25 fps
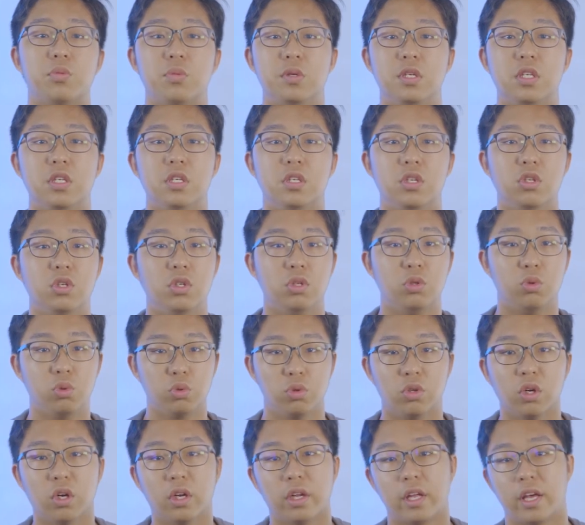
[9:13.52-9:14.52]
we
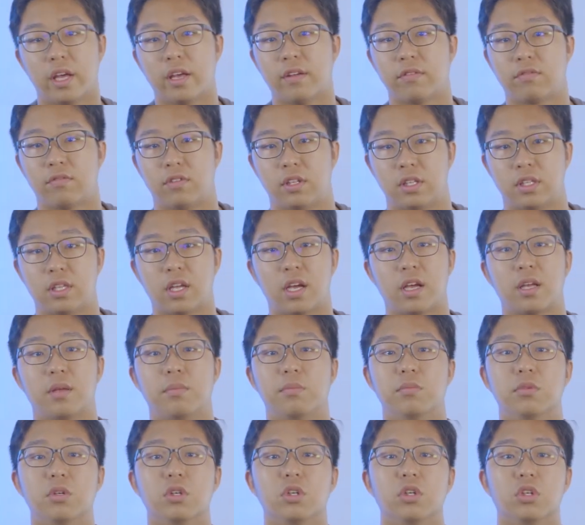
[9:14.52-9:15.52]
do not have the
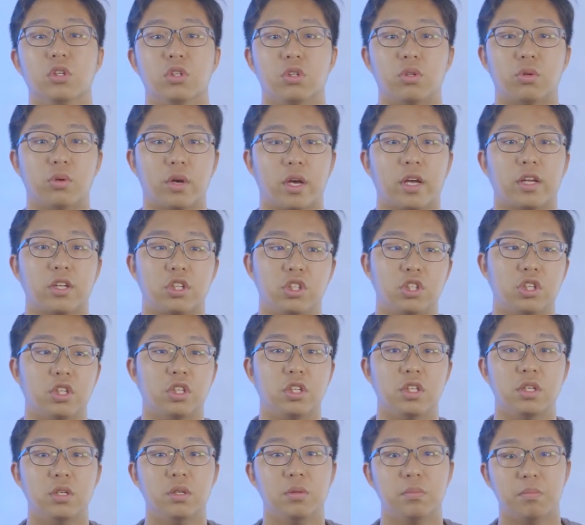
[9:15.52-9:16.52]
time to
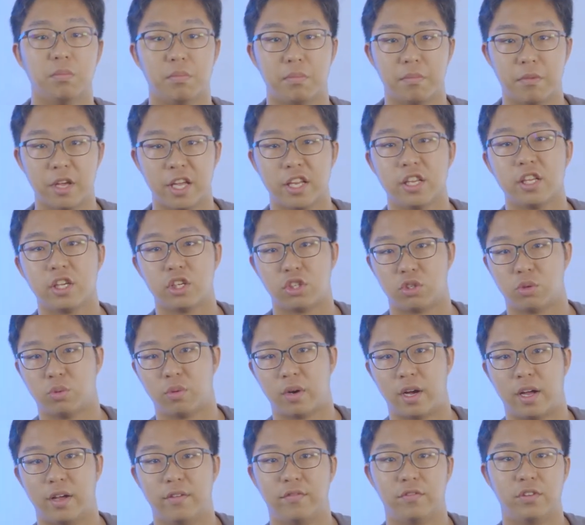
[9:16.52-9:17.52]
actually manage
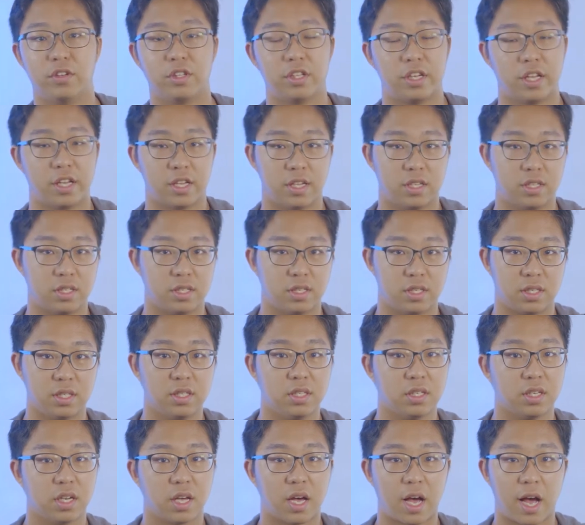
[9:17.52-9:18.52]
whatever that is
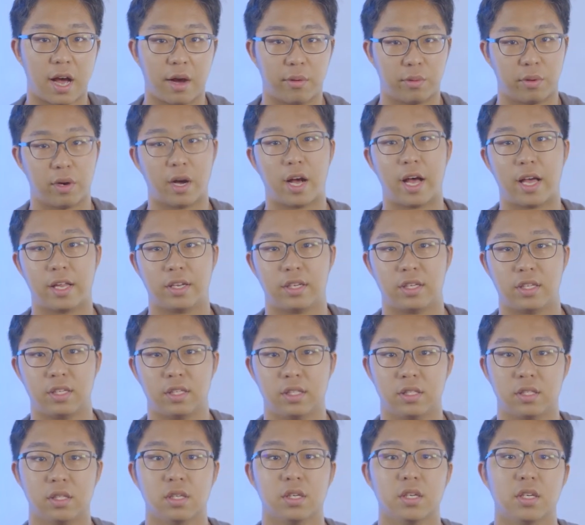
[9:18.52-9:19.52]
in our hard
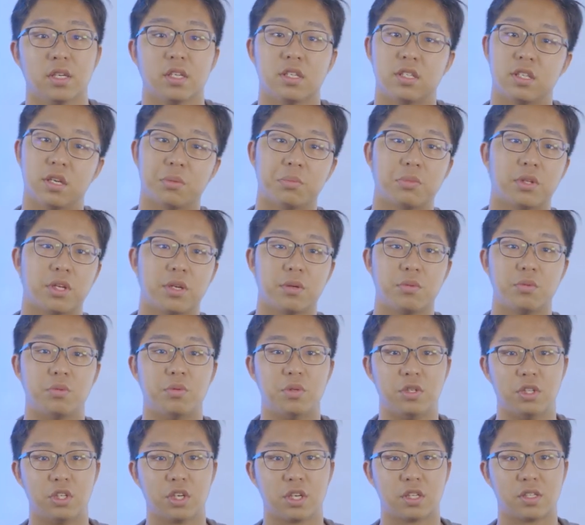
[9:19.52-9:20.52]
disk. Sometimes
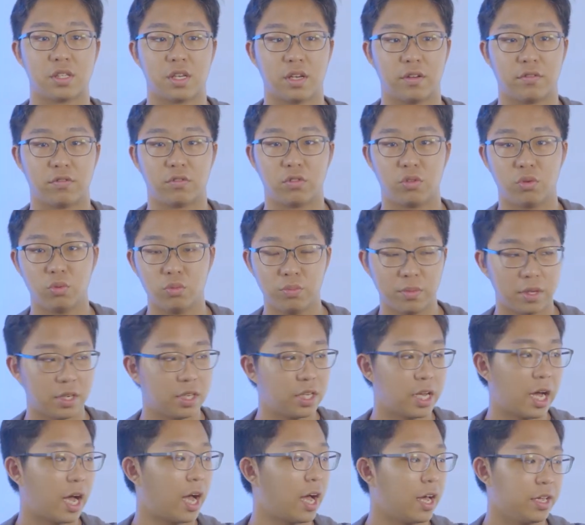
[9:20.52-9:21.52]
we just have too
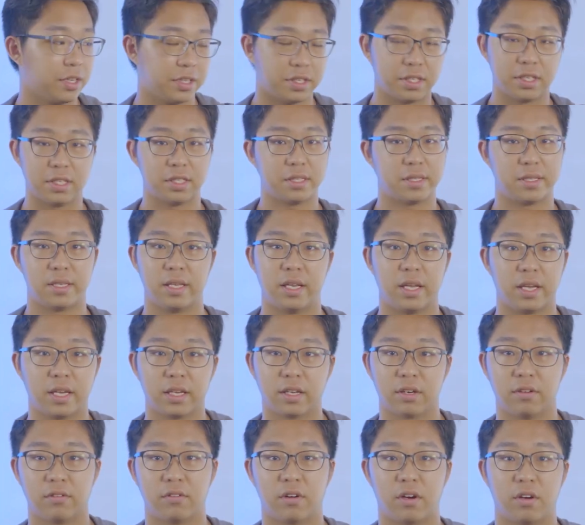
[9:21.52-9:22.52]
many hard disks
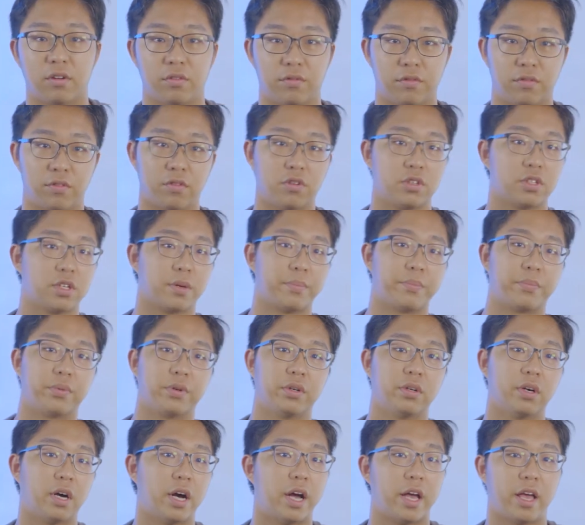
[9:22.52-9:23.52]
laying around. For
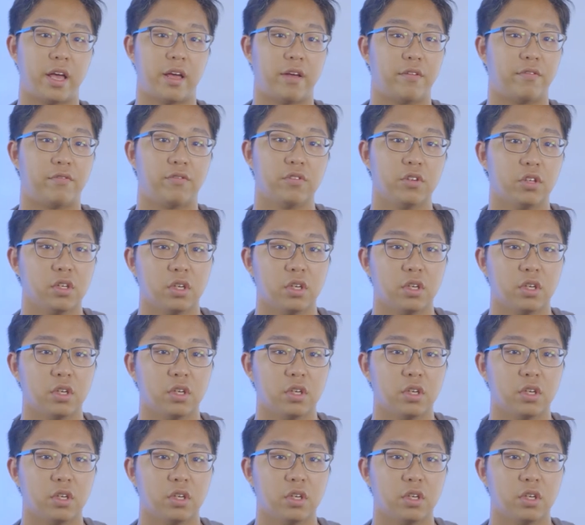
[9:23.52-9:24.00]
example, I have